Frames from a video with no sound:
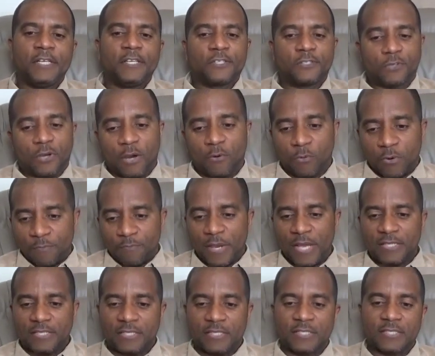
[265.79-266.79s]
So I went
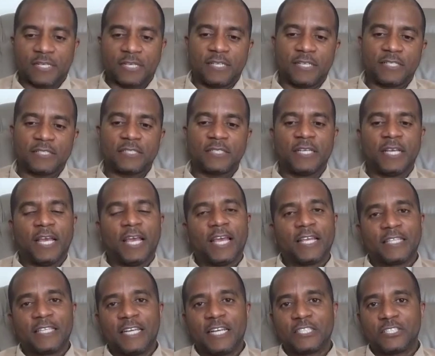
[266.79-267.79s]
back to his list,
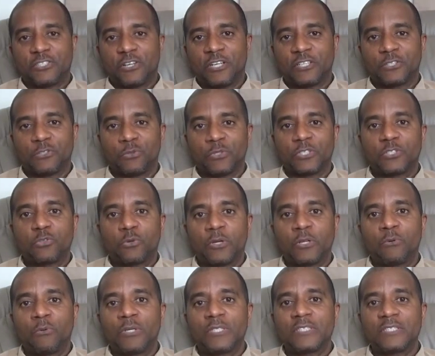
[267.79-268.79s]
and then I started doing the
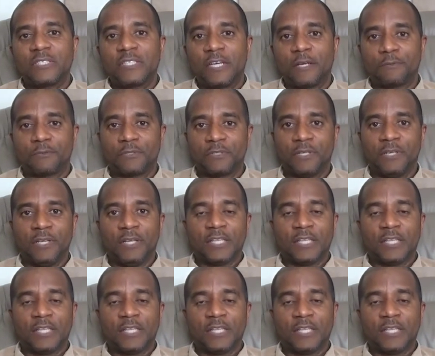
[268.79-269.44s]
21 steps